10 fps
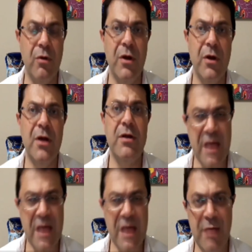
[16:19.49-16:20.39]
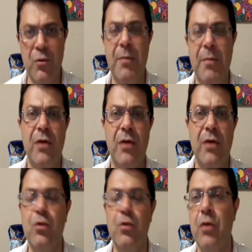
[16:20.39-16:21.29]
Same would apply
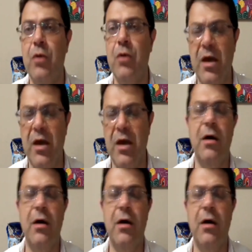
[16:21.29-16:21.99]
to India,